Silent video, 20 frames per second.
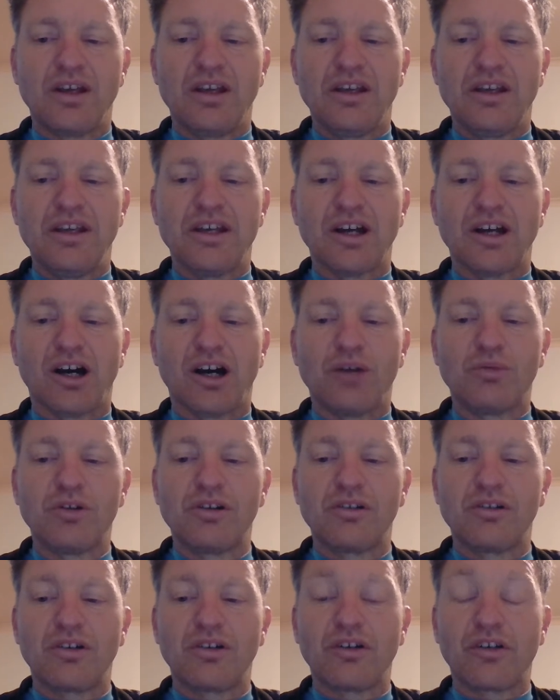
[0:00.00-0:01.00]
Yeah, I
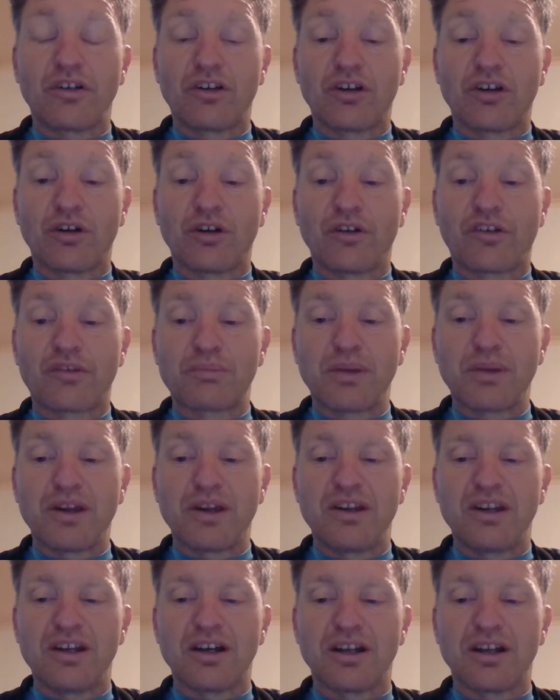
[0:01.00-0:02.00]
wouldn't go
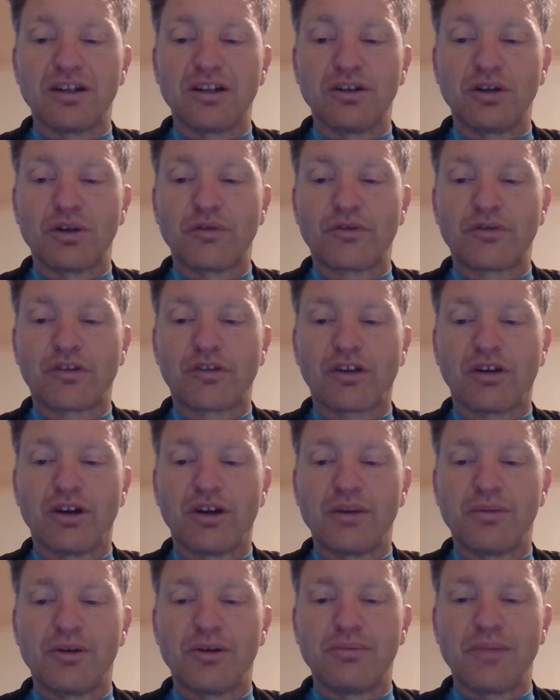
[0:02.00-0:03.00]
spending a lot of
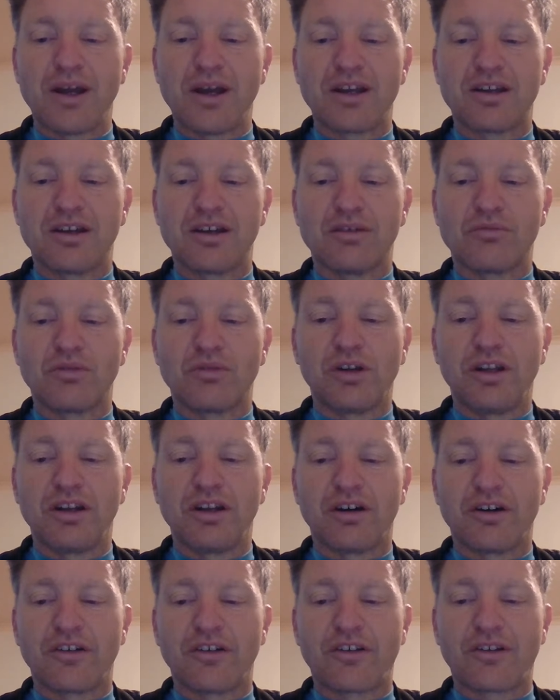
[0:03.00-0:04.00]
time on making a really
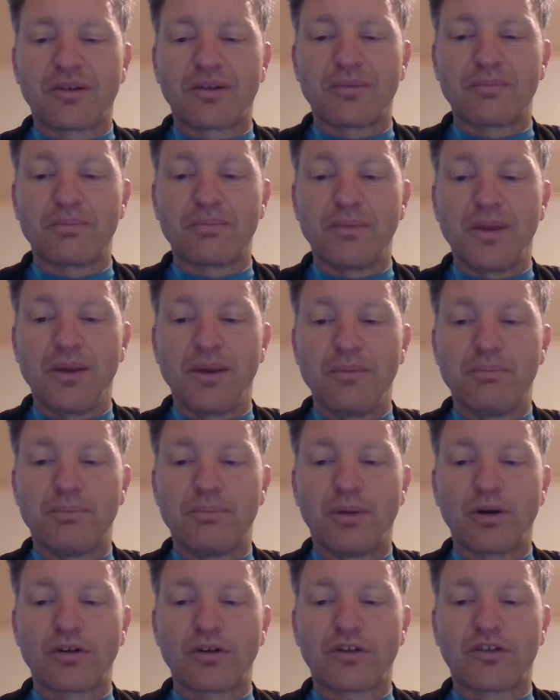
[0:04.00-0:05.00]
nice
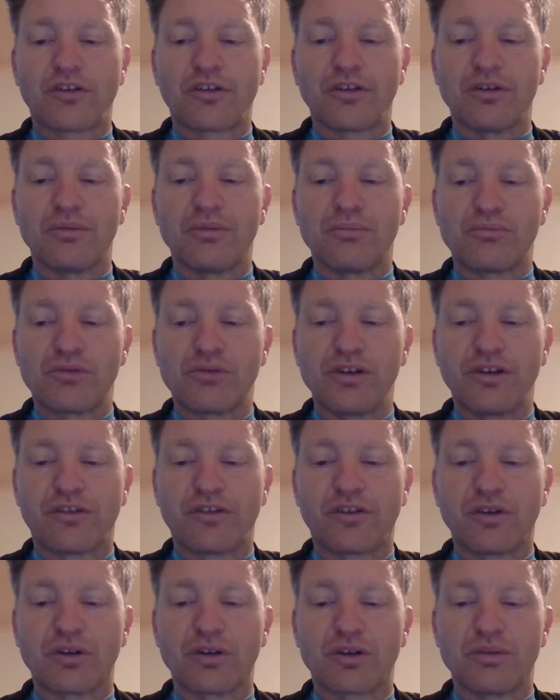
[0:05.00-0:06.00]
box and printed
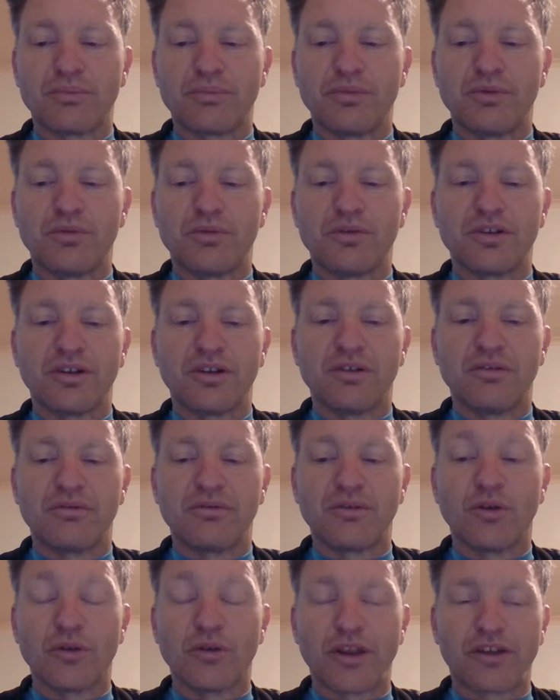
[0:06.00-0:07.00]
circuit board and
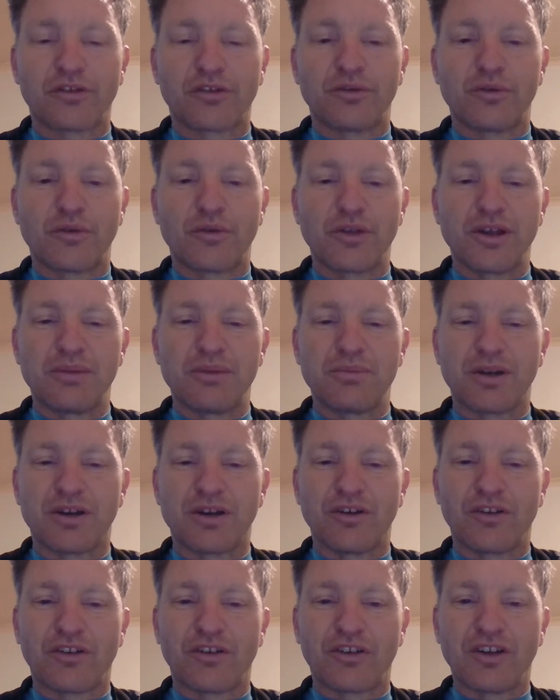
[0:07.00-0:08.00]
all that sort of thing,
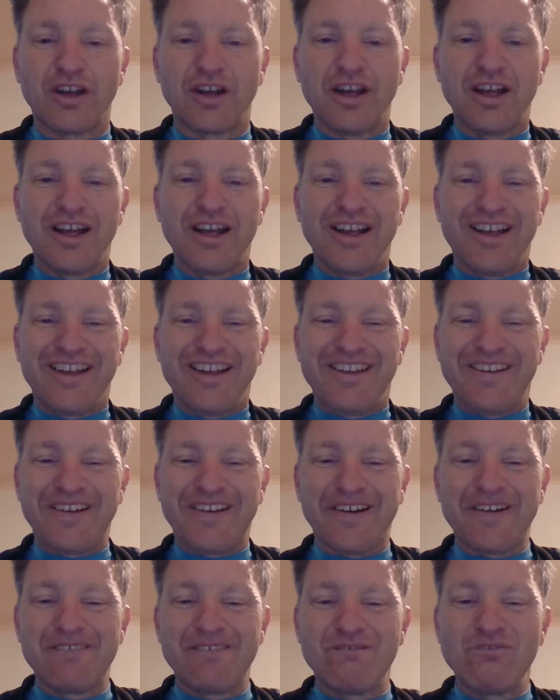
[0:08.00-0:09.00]
because
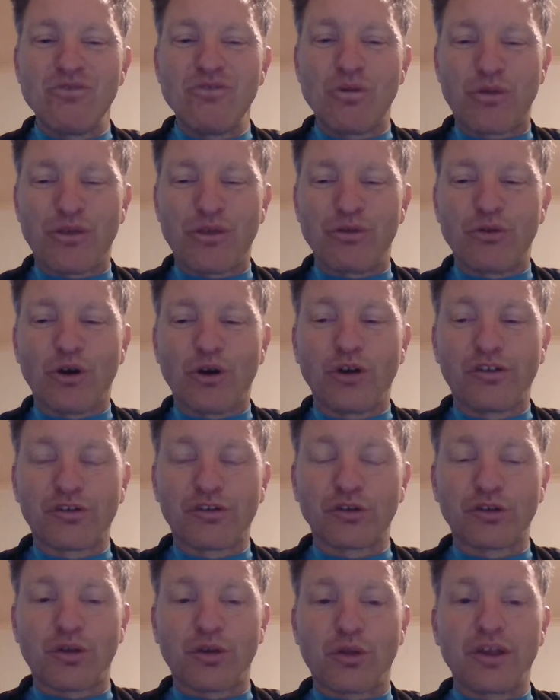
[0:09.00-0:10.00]
those
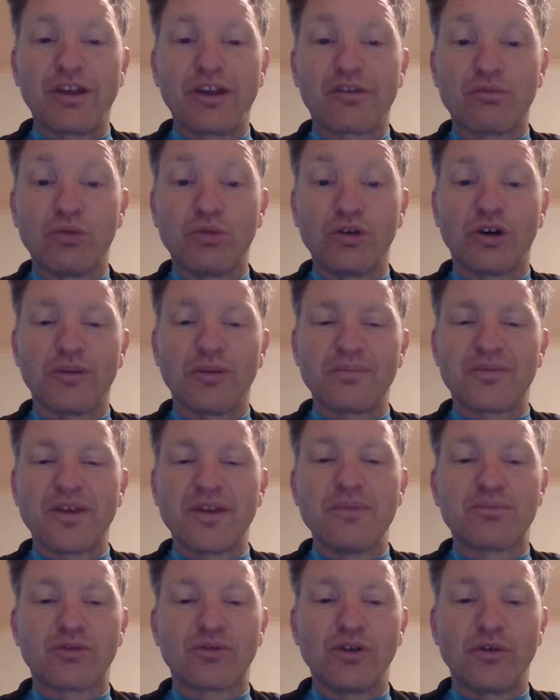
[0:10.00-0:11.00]
sorts of things will not
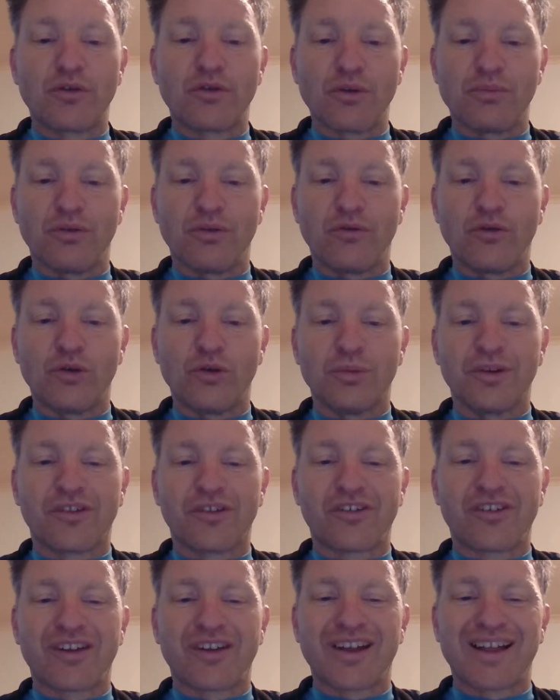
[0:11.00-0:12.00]
improve the
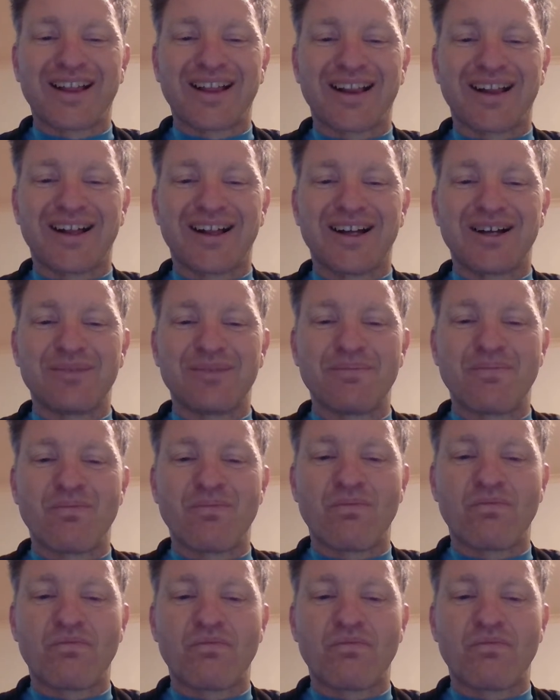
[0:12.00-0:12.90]
performance. But